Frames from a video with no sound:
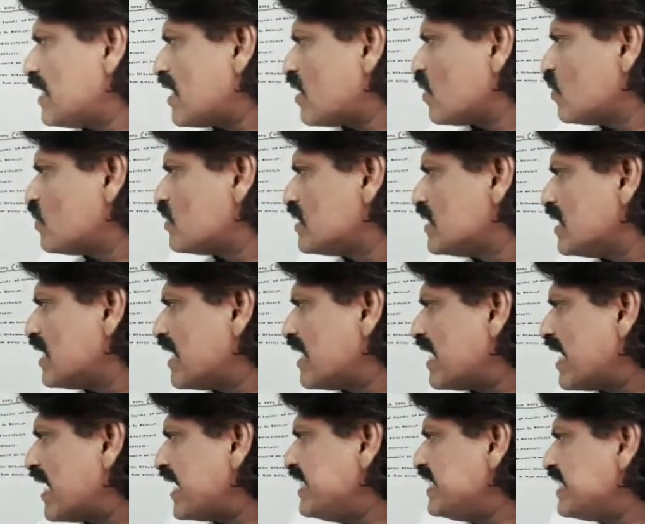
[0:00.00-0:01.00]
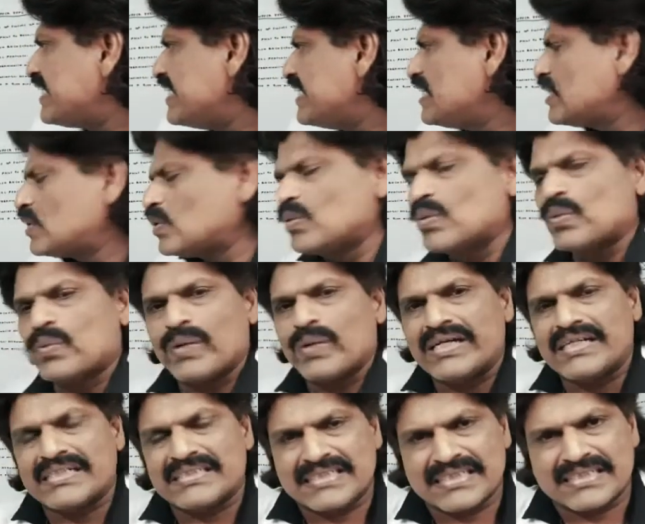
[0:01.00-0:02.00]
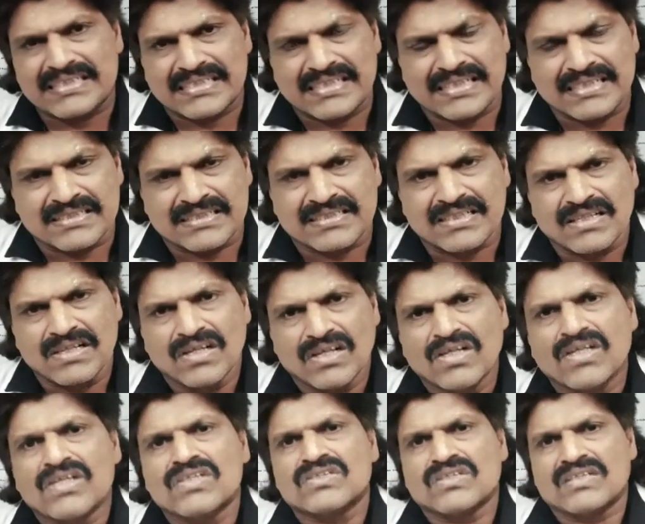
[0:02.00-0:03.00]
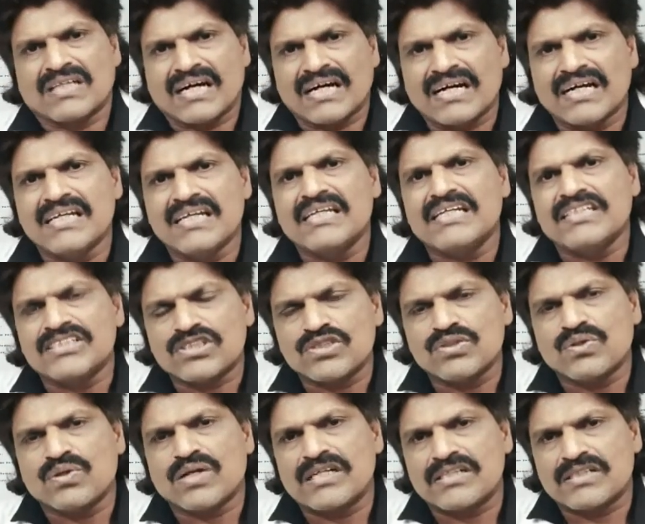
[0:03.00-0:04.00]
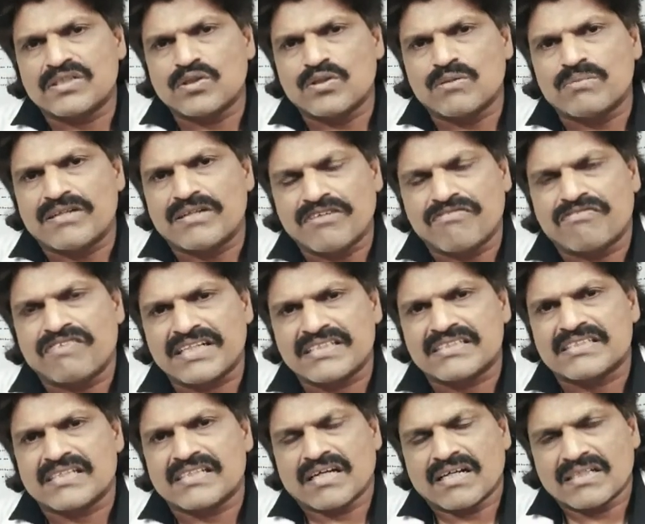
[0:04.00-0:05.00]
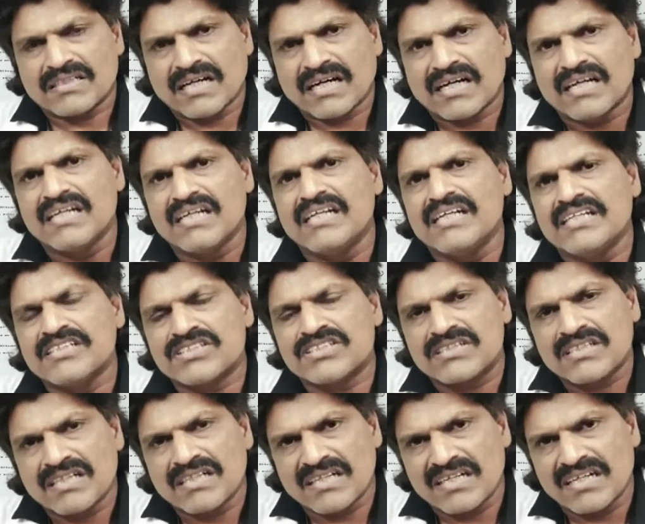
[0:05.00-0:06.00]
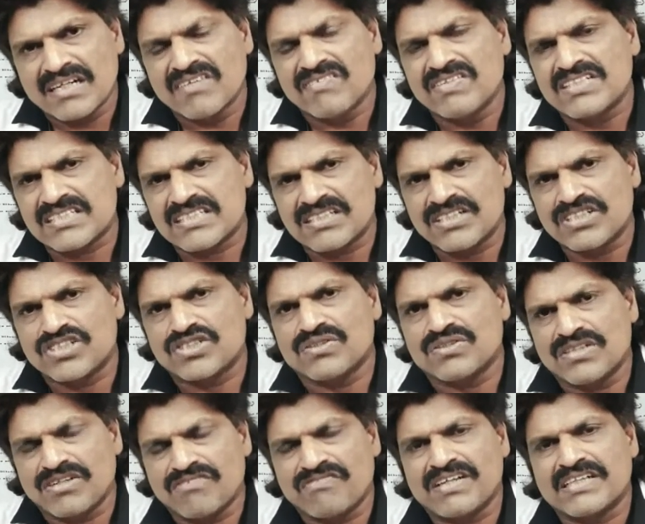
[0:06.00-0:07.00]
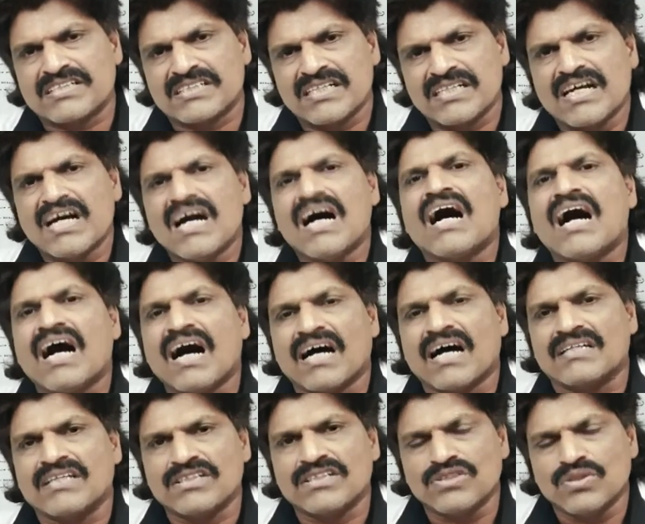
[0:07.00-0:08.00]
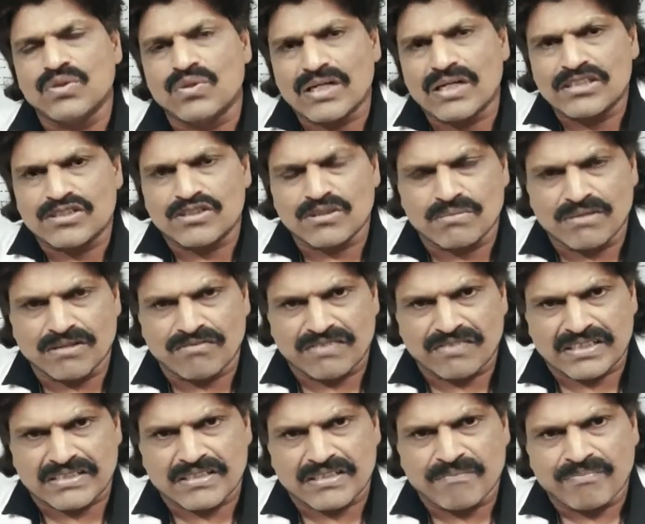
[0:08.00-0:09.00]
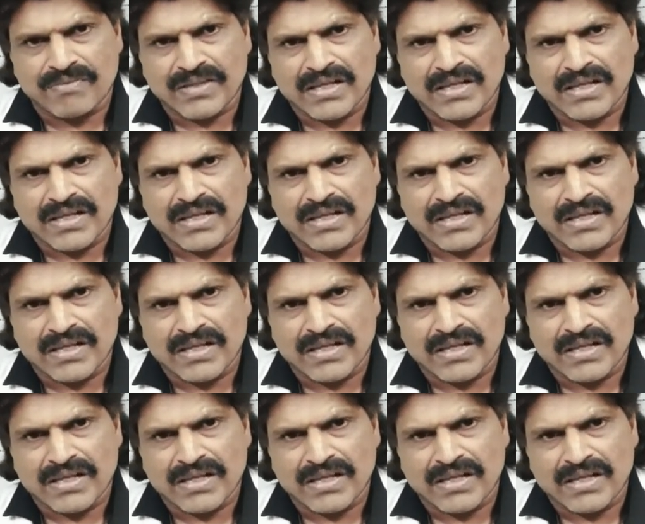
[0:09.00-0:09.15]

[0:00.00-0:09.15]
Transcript: around 19 to 26 days. So the earliest neural tube defects, the earliest nervous tissue defects are the neural tube defects.